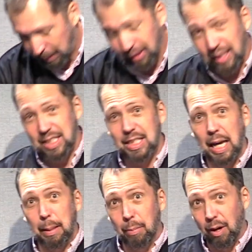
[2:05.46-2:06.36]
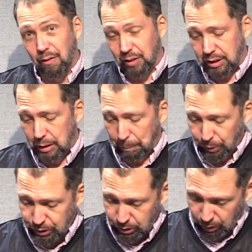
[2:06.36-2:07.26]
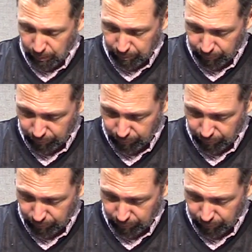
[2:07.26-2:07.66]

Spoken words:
about the same of a simple syrup.